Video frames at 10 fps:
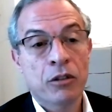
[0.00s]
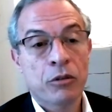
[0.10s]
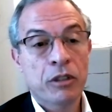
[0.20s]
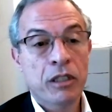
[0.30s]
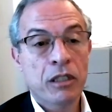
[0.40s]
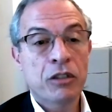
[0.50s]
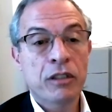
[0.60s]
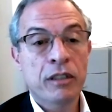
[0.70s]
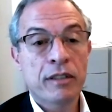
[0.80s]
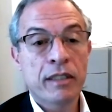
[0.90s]
Reduction
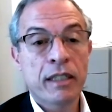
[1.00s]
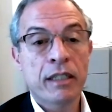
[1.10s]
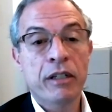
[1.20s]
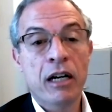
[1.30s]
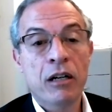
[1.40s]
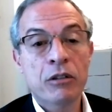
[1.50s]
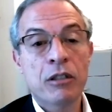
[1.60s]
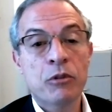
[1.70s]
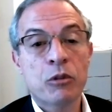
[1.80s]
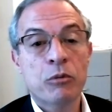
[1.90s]
in the secondary
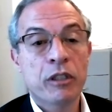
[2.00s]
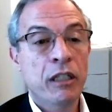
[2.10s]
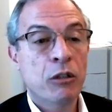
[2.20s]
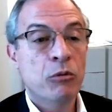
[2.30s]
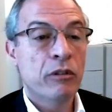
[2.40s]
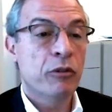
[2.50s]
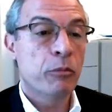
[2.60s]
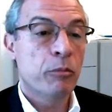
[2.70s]
outcomes were equal for